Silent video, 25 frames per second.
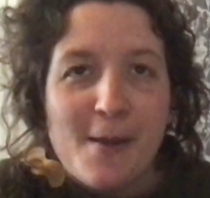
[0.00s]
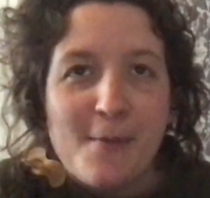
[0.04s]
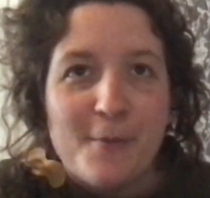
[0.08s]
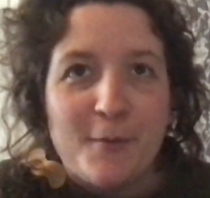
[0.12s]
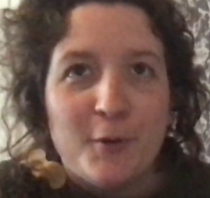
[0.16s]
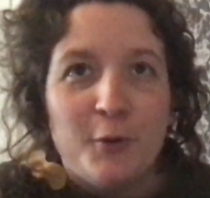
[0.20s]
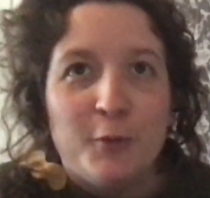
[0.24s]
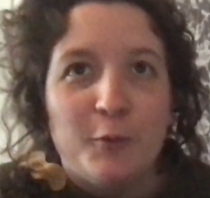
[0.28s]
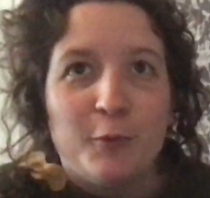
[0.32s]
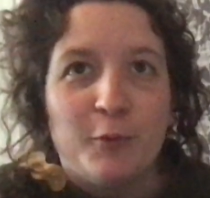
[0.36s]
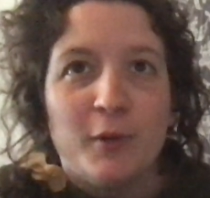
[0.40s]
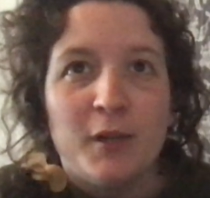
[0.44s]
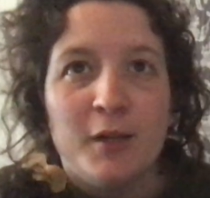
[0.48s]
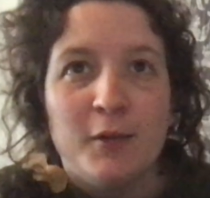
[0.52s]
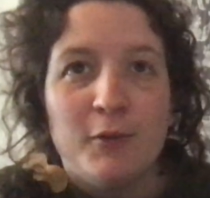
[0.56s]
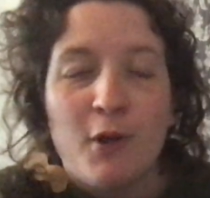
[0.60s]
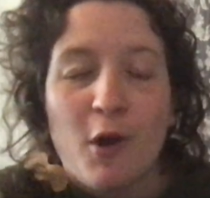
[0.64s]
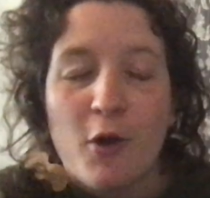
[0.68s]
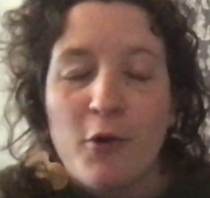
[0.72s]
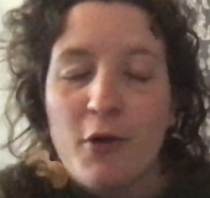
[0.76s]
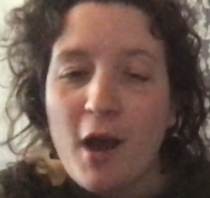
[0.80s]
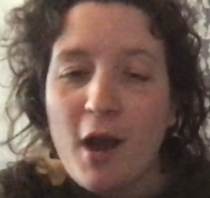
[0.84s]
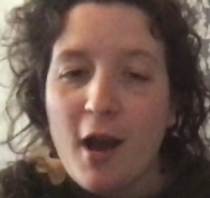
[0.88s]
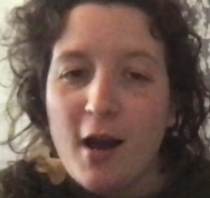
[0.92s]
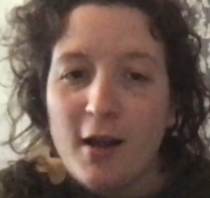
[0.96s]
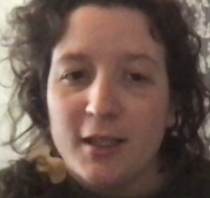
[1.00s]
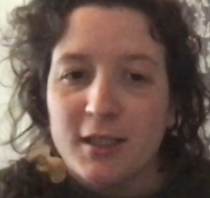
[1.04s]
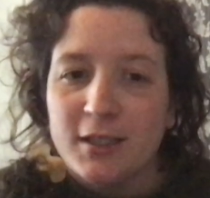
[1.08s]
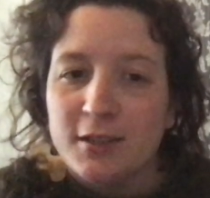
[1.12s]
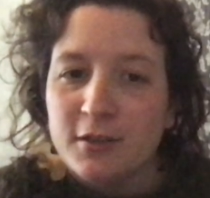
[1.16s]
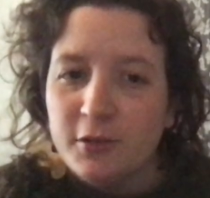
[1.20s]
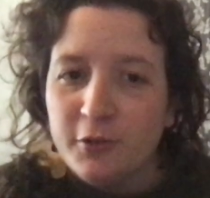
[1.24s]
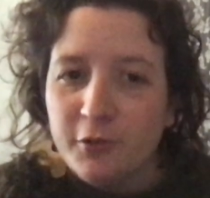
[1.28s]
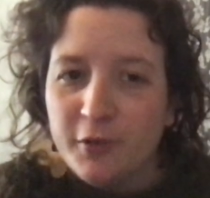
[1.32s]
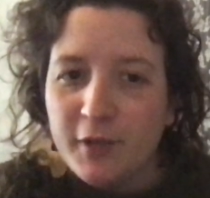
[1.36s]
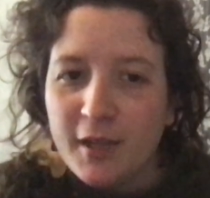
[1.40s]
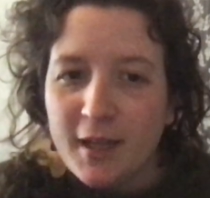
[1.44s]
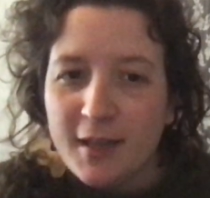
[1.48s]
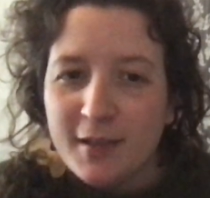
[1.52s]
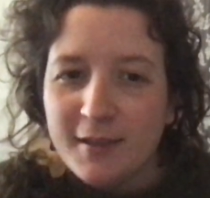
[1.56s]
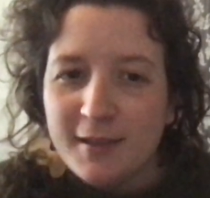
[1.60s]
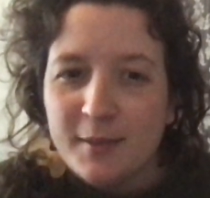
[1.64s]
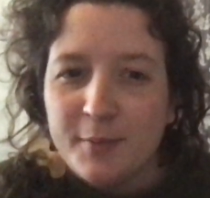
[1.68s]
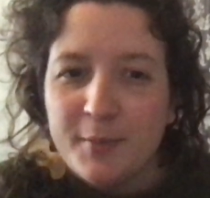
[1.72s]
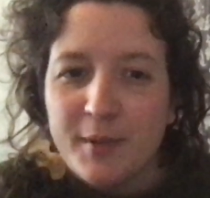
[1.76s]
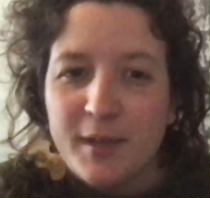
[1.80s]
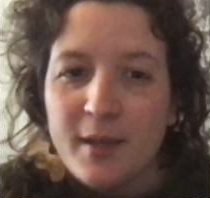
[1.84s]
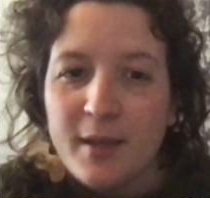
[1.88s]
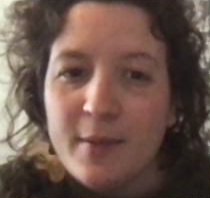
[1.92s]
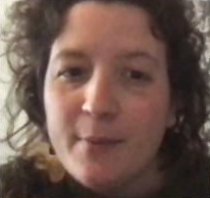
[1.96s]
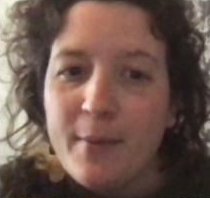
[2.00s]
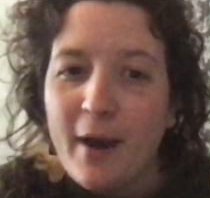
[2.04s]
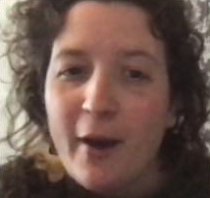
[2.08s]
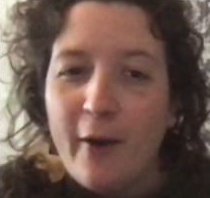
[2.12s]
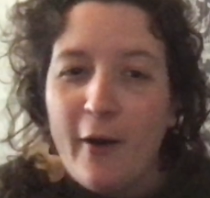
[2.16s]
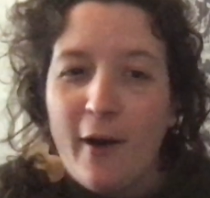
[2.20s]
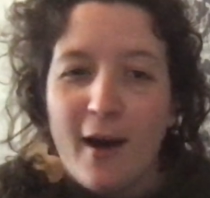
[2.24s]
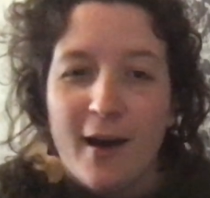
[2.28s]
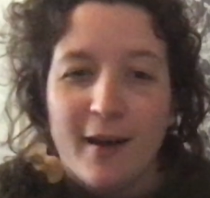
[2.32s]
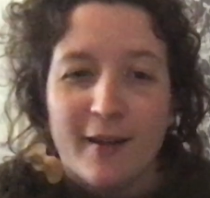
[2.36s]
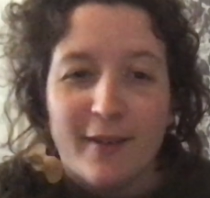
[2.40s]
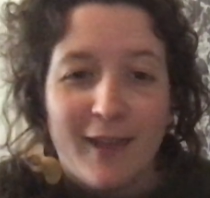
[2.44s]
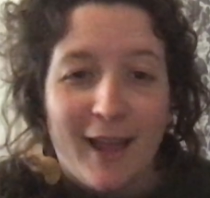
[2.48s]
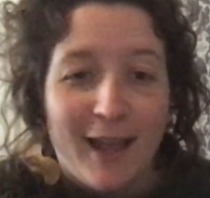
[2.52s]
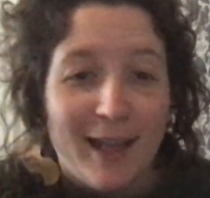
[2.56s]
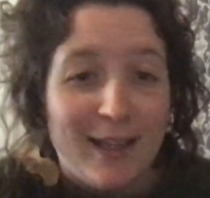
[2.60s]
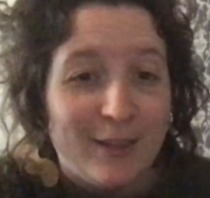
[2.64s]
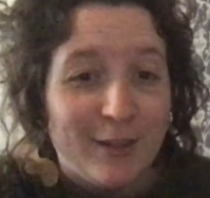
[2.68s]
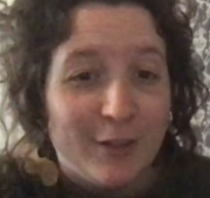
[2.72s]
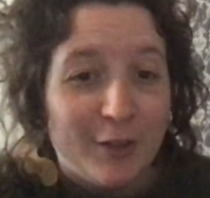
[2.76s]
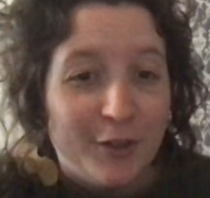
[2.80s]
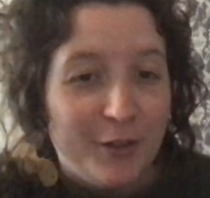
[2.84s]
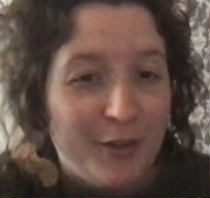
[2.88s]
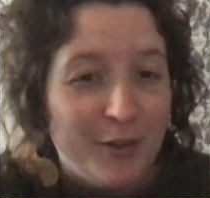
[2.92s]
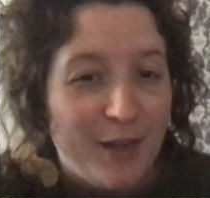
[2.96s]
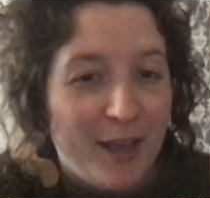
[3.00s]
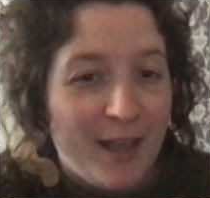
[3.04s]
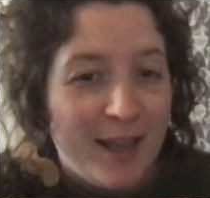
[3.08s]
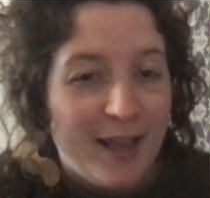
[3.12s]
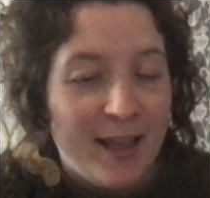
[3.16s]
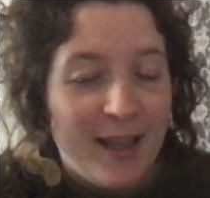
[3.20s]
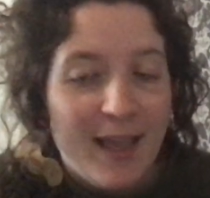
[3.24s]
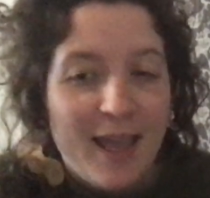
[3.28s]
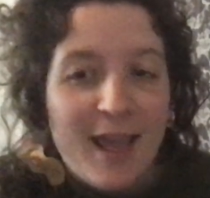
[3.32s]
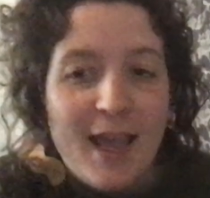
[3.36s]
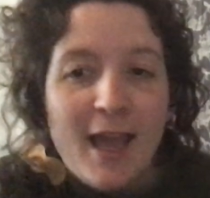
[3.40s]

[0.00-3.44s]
who rewrote Hallelujah to be about online learning.